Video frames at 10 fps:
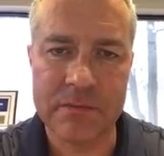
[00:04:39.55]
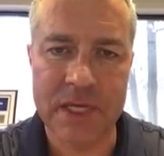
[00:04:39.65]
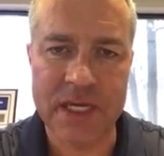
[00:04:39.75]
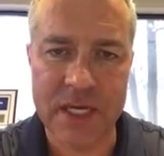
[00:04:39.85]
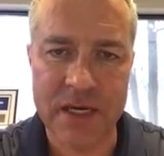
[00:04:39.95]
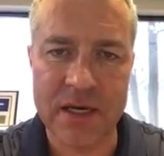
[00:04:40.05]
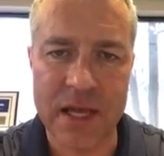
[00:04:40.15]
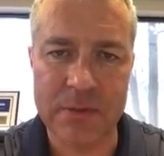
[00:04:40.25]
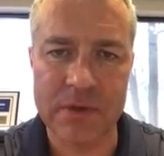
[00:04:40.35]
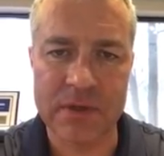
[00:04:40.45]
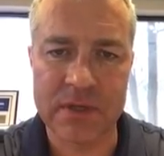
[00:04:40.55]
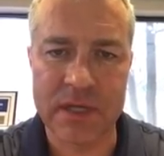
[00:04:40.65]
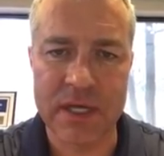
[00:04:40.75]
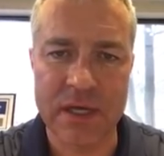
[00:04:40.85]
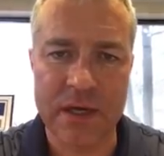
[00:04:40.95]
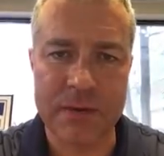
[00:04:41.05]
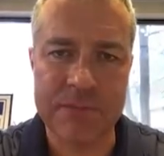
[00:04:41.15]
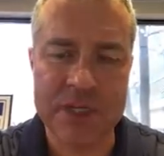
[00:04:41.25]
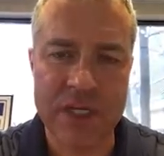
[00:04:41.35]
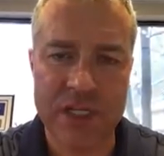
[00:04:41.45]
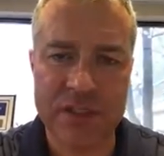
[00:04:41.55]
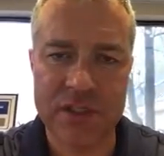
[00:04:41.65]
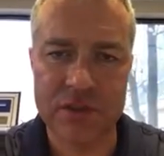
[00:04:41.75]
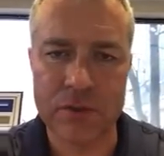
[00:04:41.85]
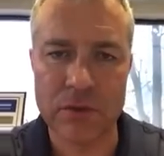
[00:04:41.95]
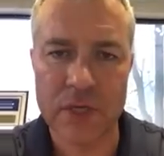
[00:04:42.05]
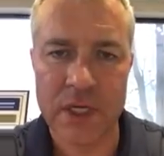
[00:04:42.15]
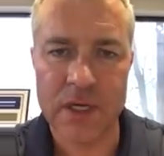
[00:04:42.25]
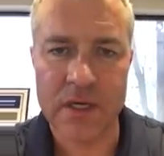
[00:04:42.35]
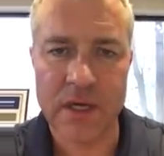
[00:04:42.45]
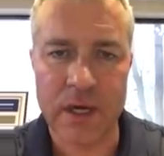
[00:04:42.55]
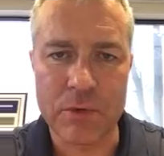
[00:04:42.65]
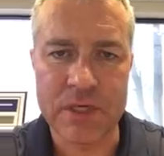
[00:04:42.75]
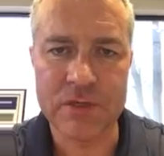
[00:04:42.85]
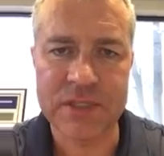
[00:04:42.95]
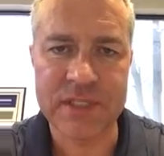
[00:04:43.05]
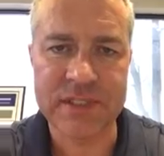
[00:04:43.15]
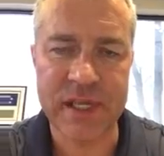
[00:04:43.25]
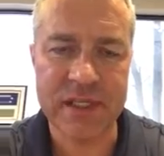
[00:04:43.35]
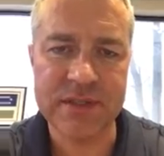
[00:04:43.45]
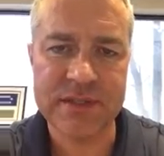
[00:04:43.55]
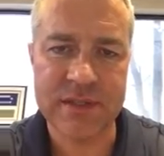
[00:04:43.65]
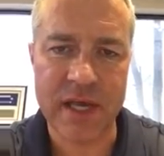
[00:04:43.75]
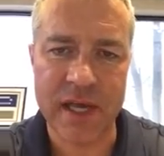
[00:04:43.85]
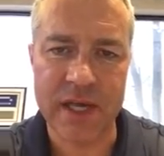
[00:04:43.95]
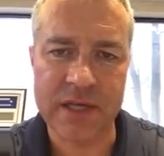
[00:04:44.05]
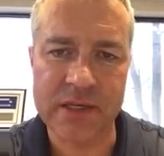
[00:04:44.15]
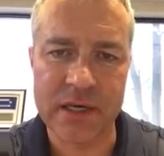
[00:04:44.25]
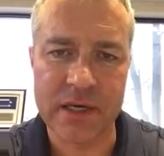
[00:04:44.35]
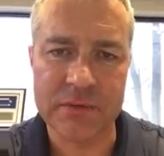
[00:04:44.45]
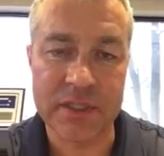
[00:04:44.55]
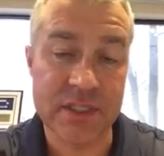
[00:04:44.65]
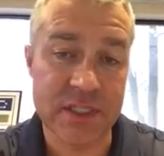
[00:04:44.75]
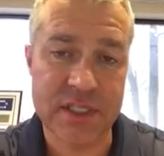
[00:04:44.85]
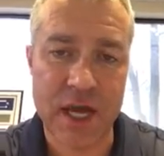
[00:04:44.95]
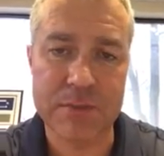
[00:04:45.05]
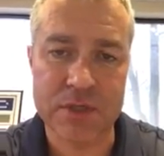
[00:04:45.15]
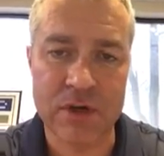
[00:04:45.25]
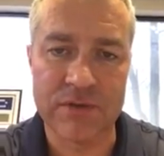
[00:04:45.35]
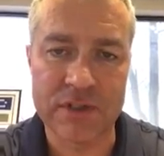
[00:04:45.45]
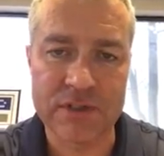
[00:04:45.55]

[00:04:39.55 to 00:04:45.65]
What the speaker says: it did enable the judge to reduce his sentence and to just time served.